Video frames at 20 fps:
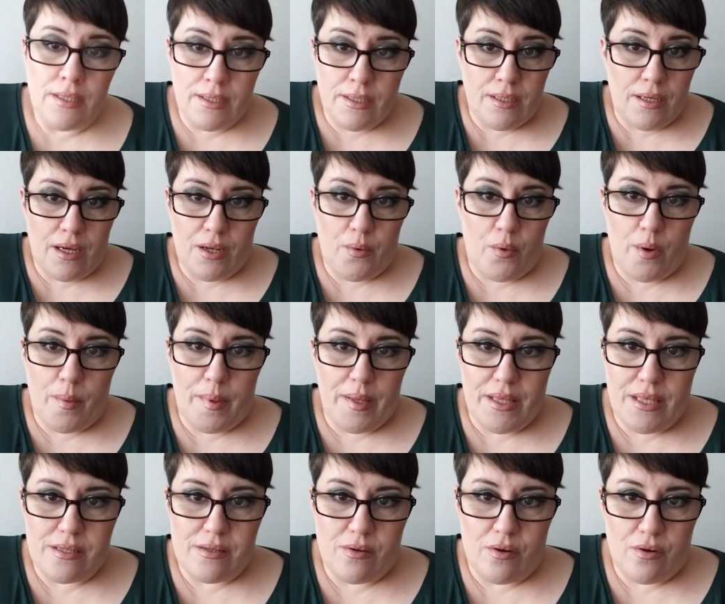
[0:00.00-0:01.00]
I don't want to make
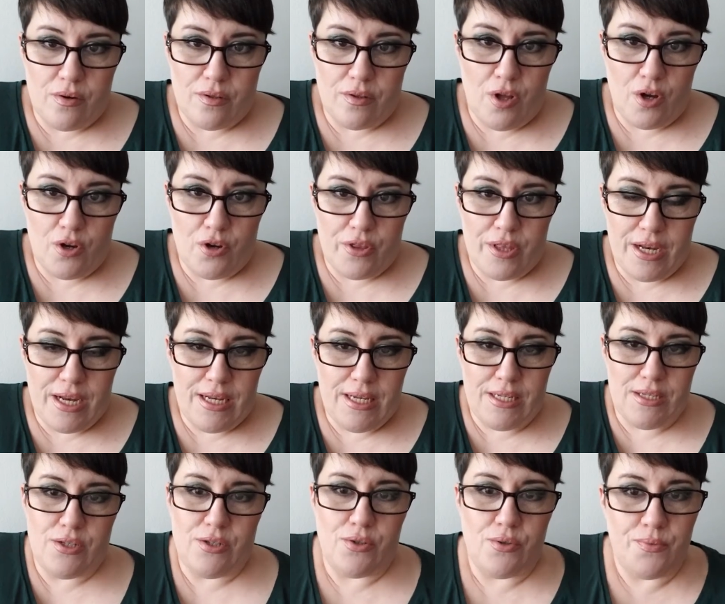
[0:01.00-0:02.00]
this longer than I
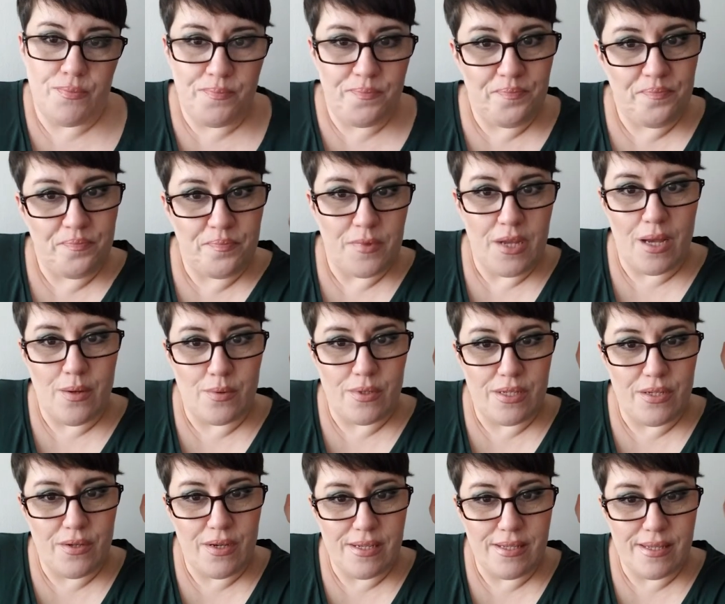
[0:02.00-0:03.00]
need to. I will see
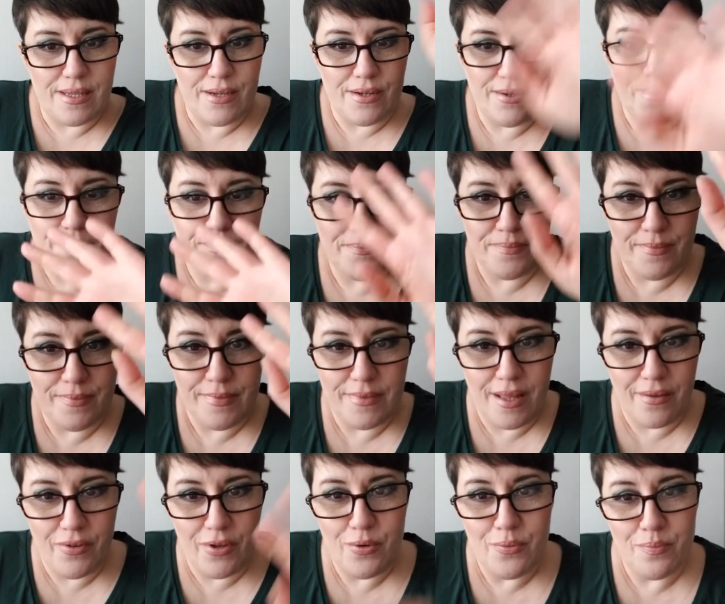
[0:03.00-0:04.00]
you guys later.
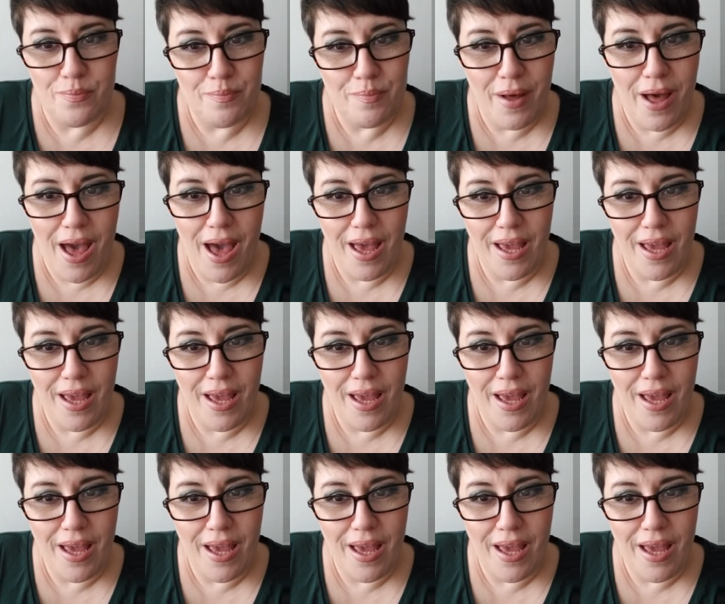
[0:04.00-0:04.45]
Love you. Bye.